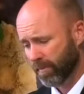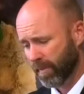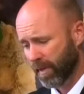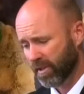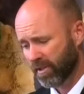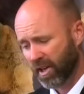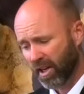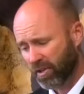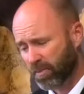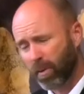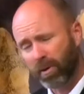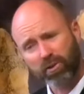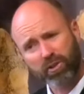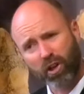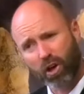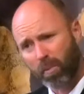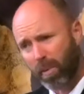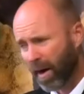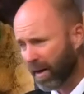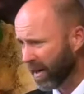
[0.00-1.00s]
He's not supposed to
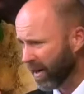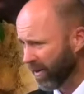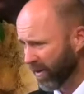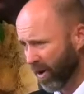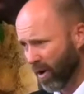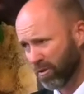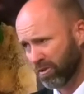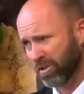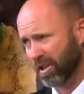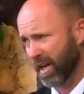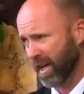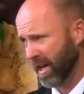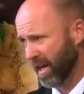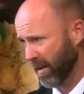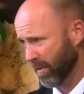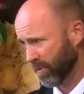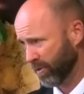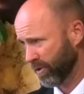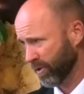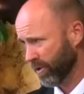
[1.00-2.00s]
go back there at all
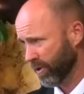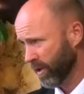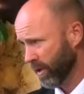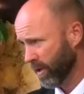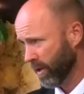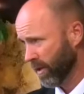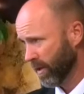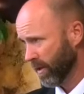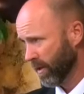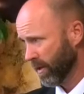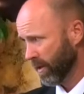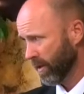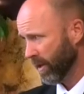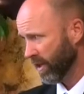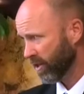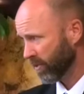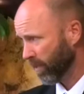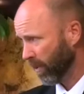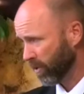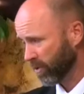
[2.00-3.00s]
times
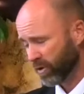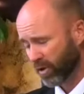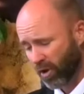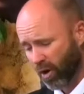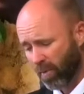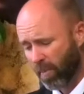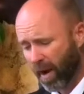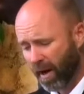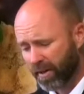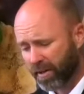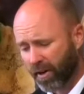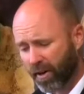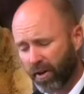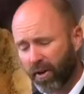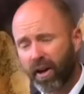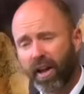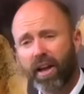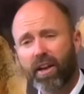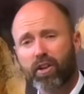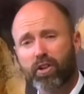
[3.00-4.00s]
he's supposed to go back
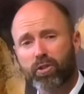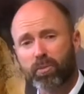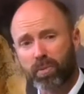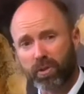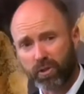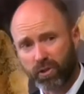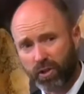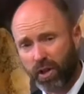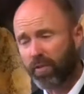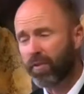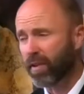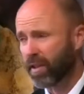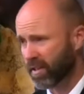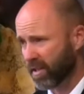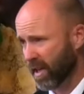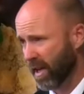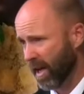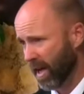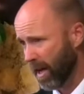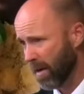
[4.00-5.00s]
there at a specific
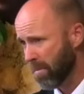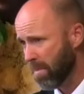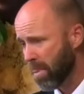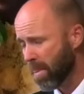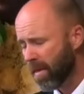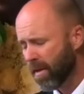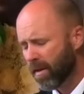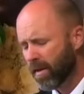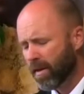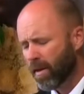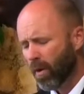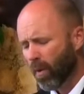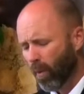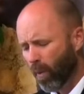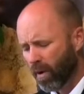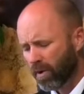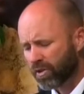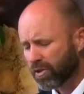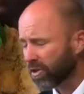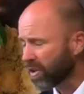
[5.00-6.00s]
time
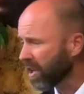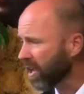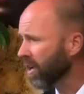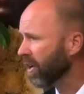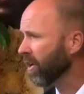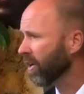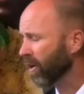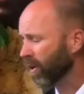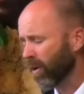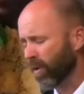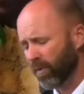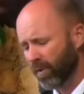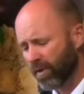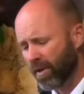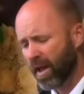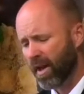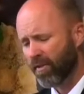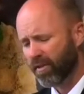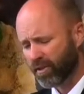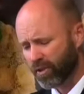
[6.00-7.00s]
once a year on the
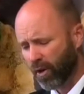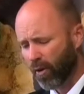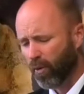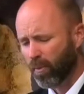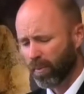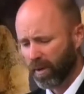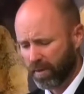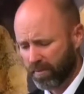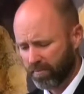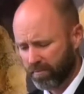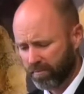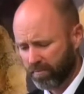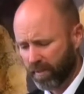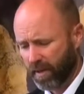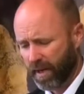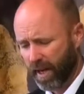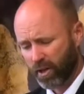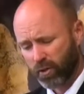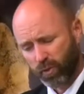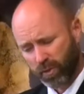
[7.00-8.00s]
Day of Atonement.
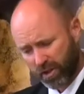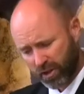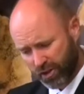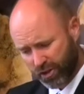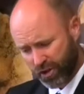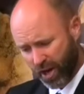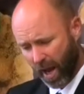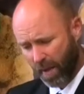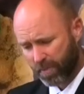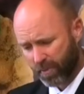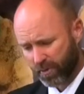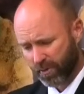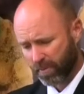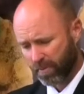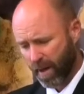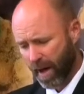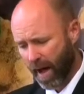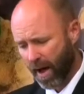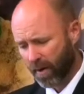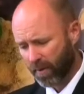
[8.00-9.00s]
And that's what this chapter is
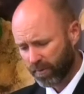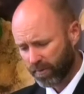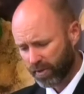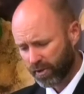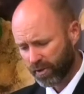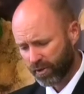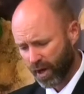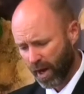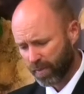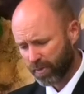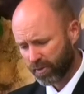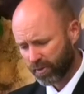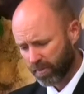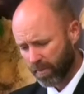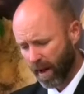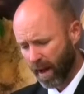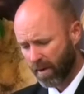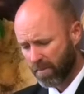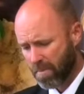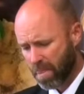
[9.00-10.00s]
about. This chapter is
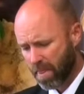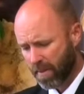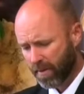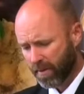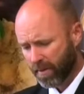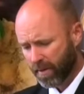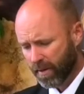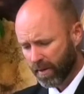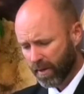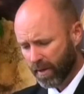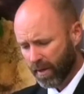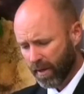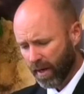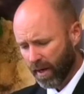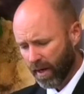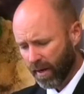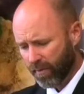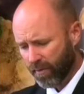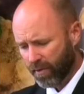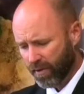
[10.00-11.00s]
about
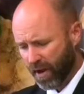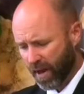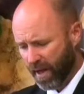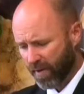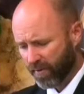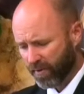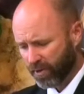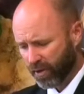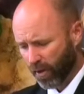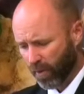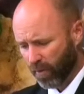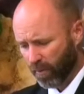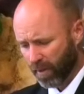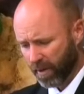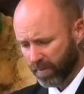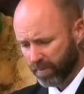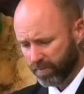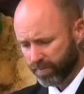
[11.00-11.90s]
uh, the Day of Atonement.